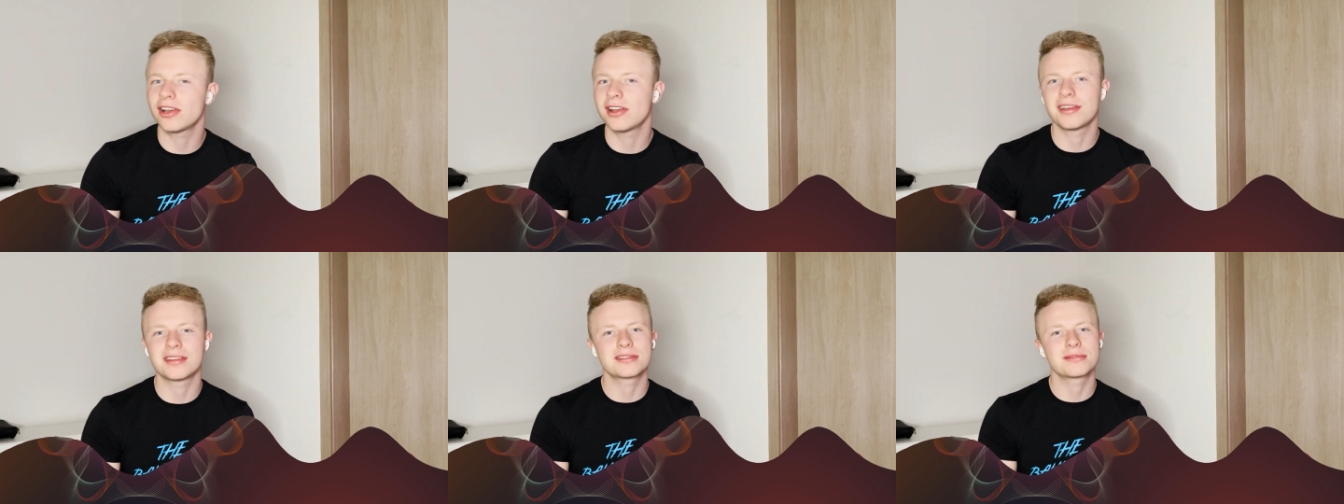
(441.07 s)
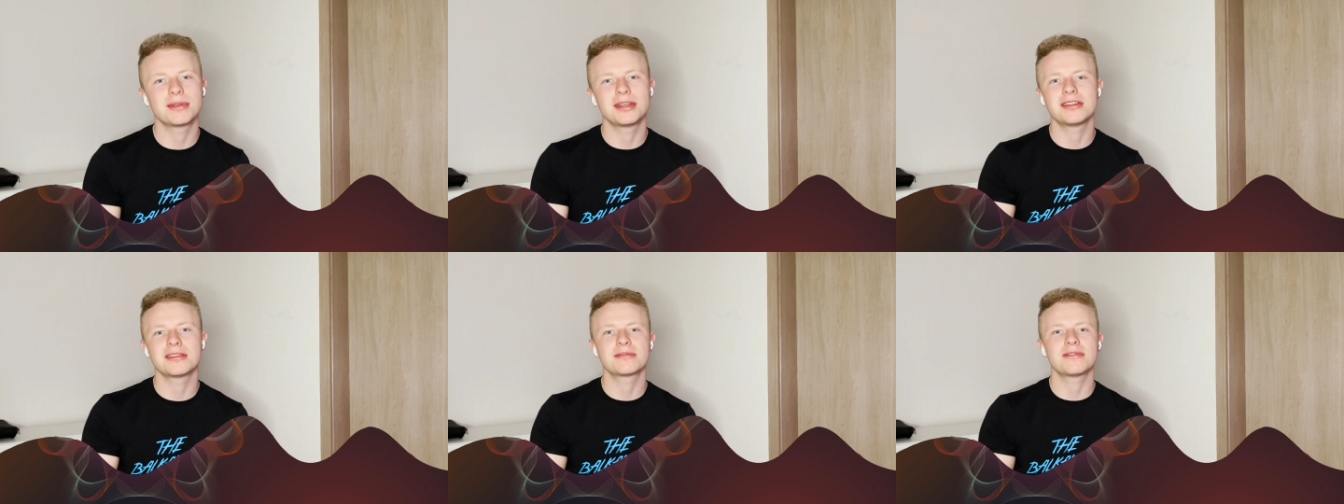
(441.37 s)
and the
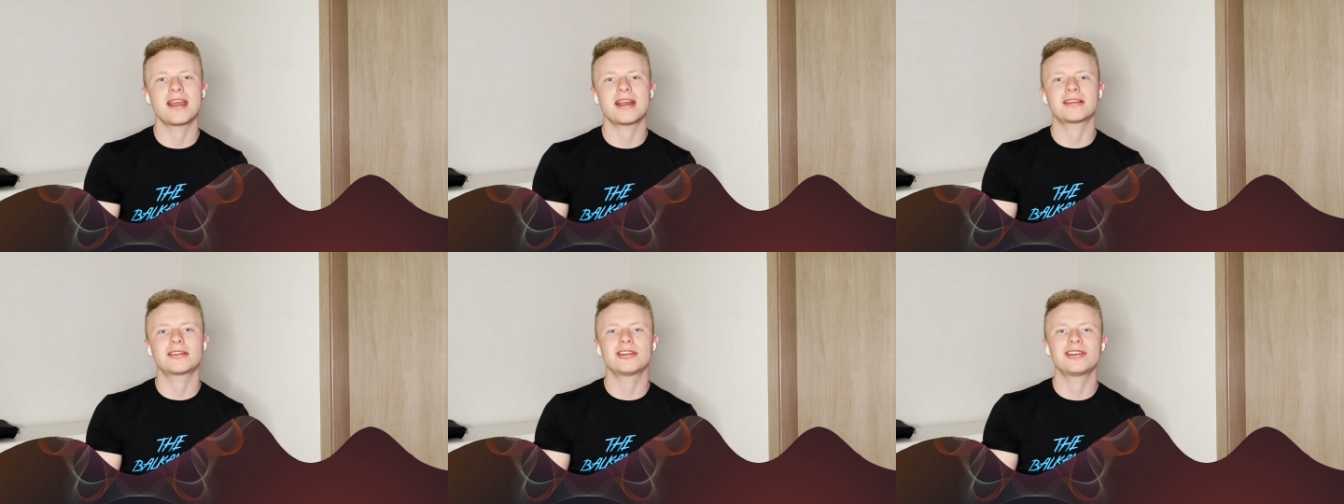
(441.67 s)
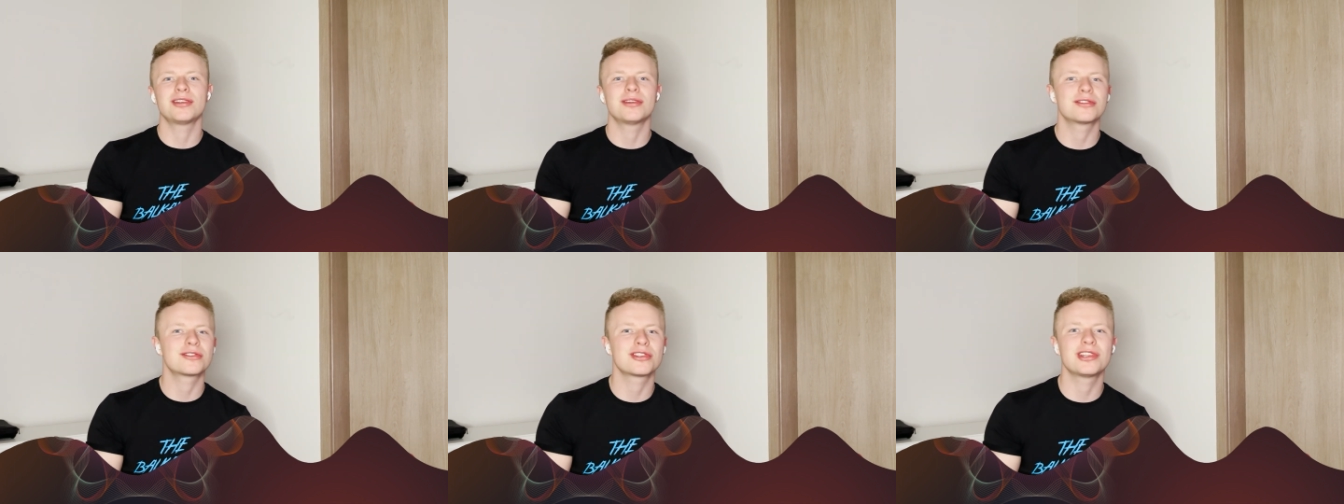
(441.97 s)
sweetness factor
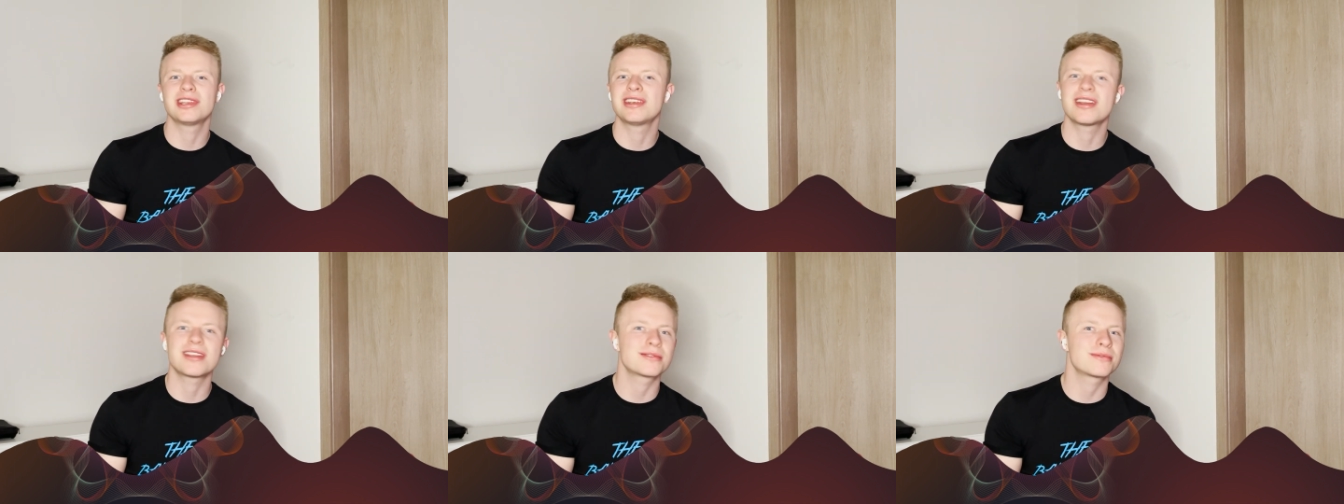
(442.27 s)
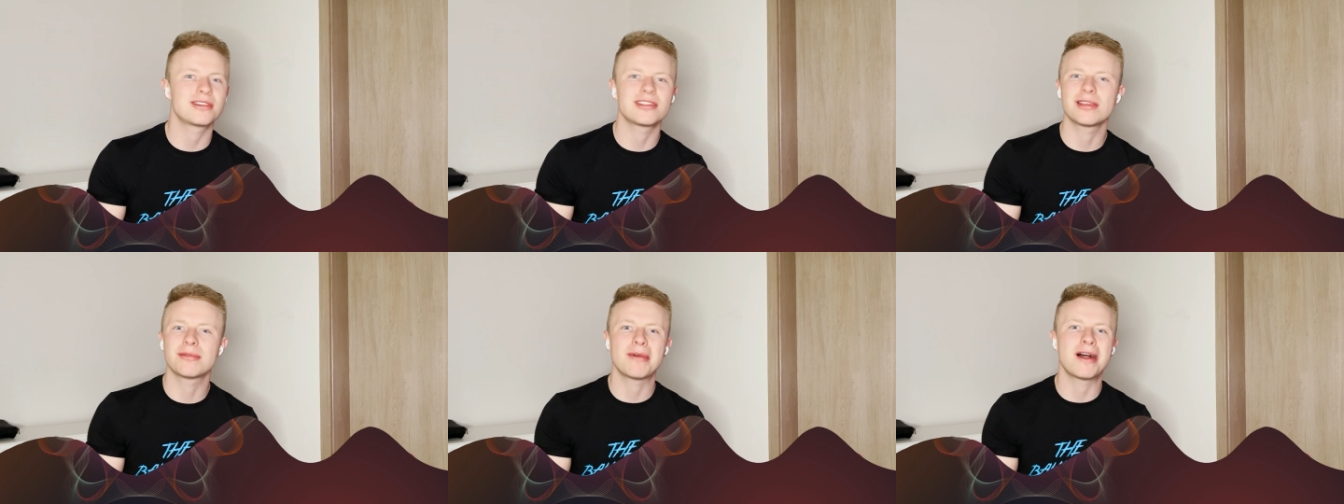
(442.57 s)
usually does
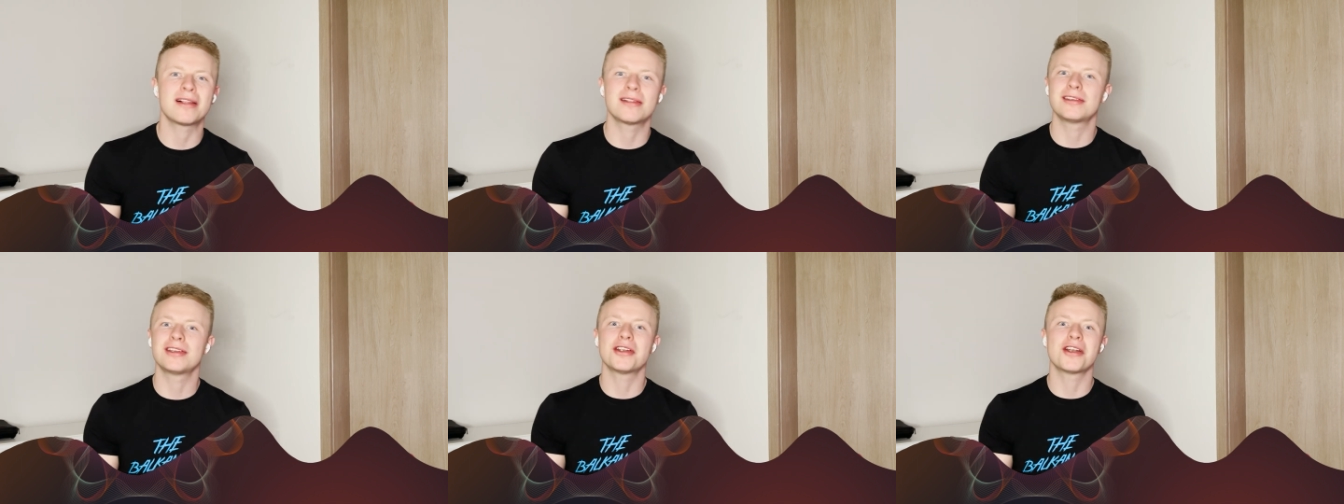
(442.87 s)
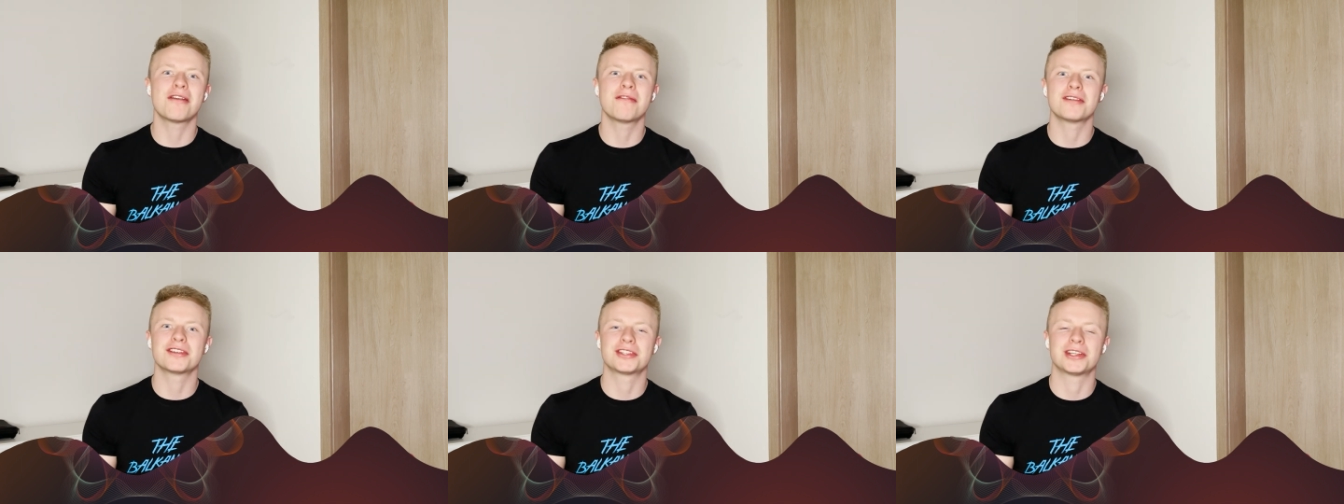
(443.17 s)
really well in
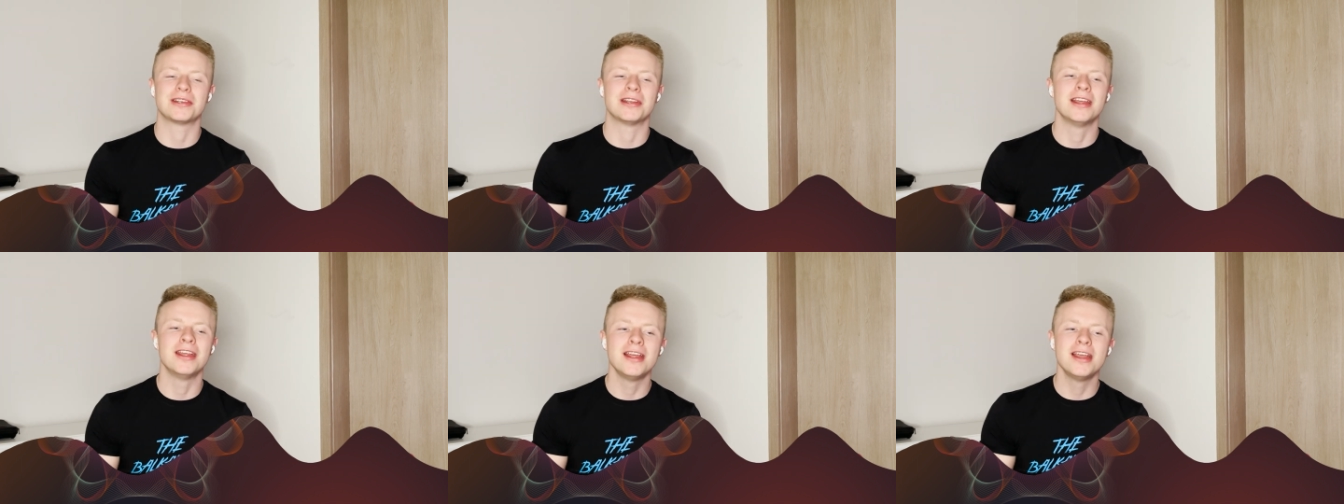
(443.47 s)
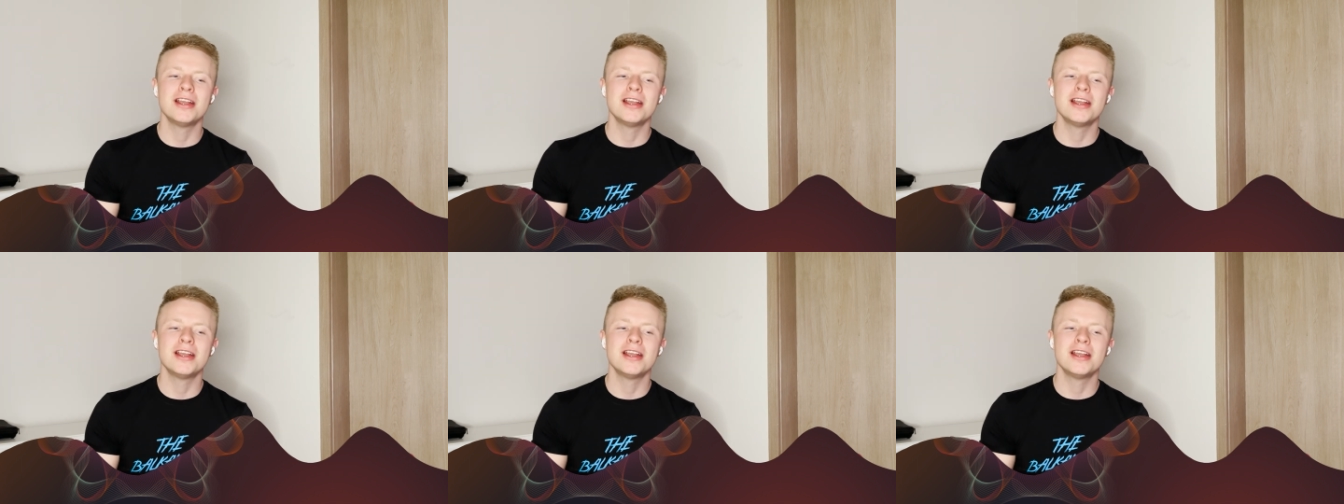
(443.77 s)
Eurovision.